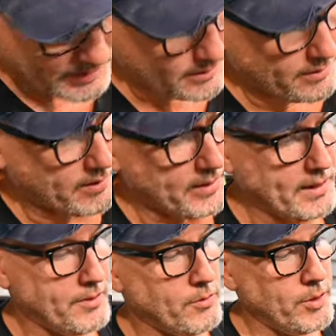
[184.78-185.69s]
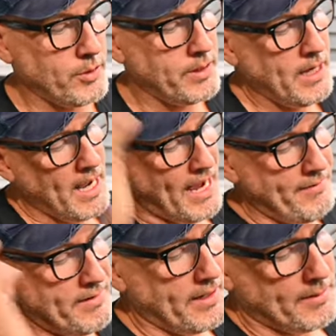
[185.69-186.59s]
little thing down the road.
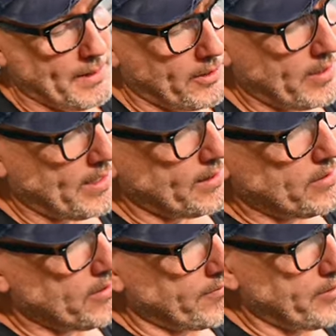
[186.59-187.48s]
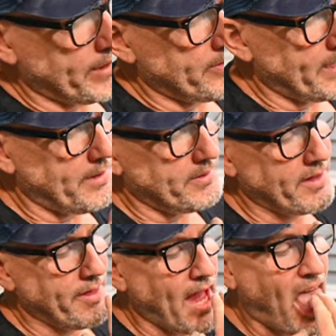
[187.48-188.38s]
I've taken my grinder, I've ground down
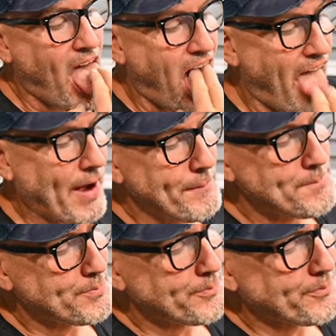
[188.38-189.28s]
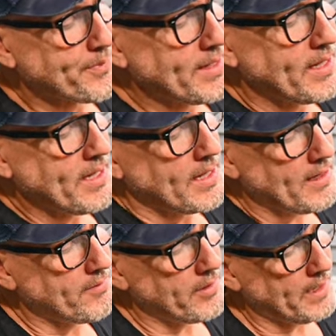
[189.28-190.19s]
to the
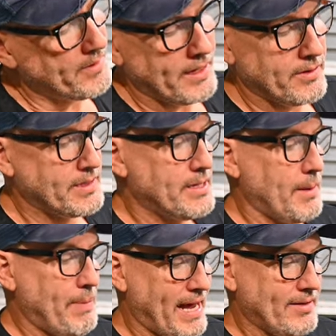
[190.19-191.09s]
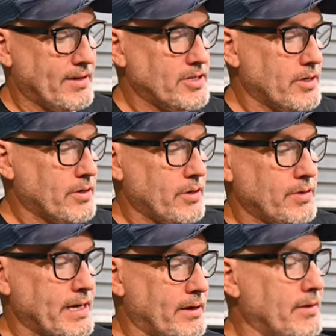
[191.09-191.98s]
I've ground down to, past the gel
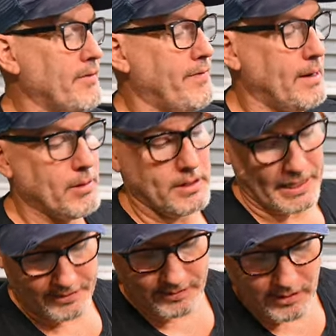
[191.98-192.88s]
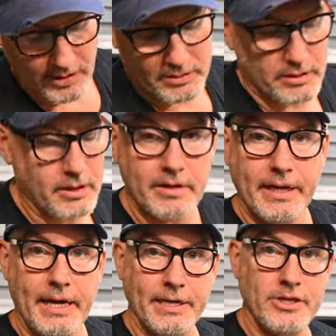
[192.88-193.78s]
coat down to the fiberglass all along
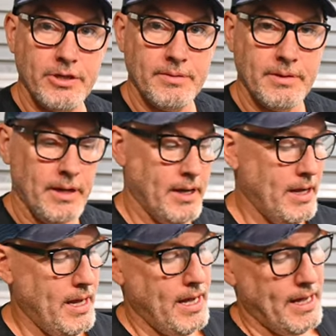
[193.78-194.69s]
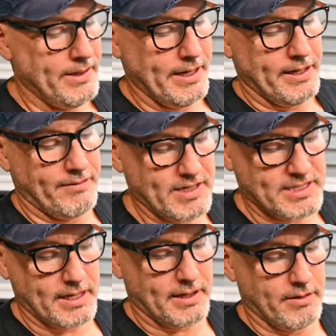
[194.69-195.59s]
the edge. And then I've
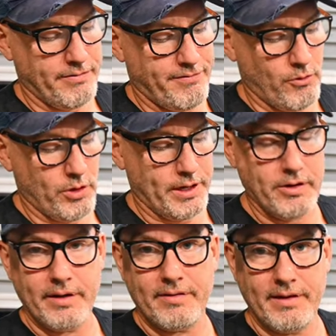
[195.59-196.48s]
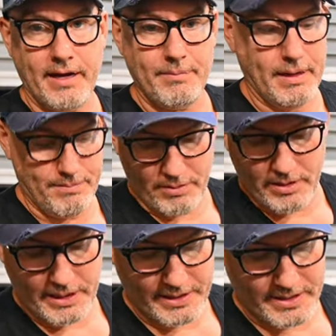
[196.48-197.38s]
just taken a 40 grit
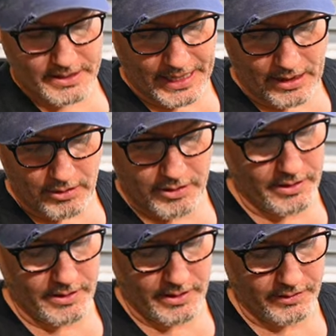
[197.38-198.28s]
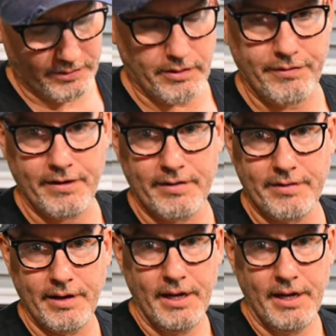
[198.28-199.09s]
sandpaper and I scoured the surface